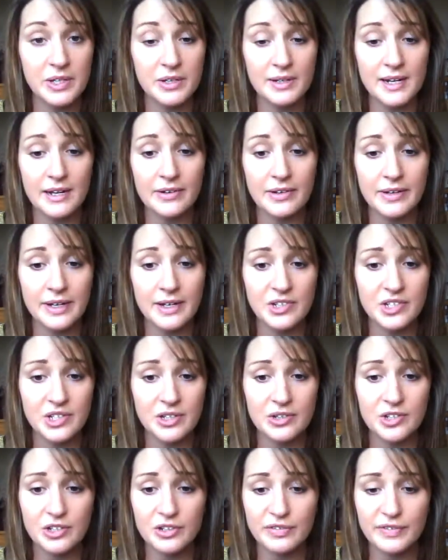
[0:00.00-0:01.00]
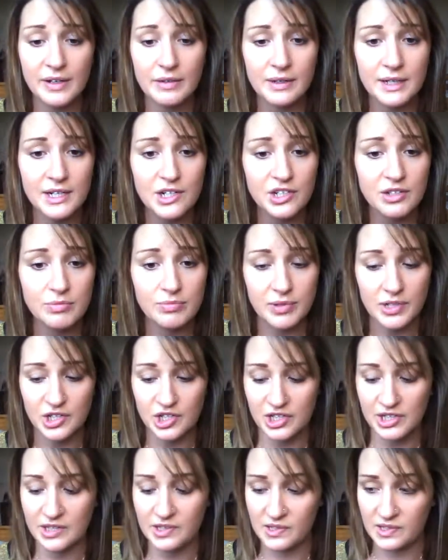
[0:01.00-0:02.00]
now know how to use your foundation
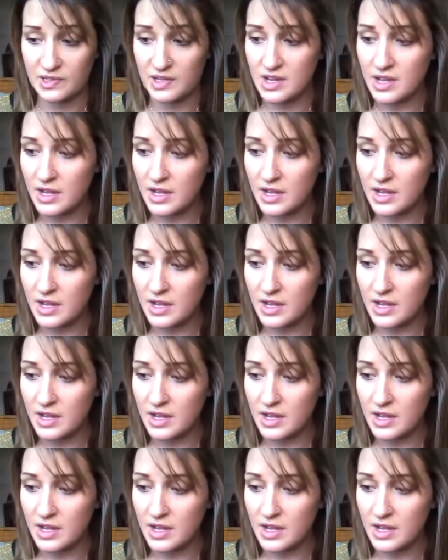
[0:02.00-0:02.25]
brushes.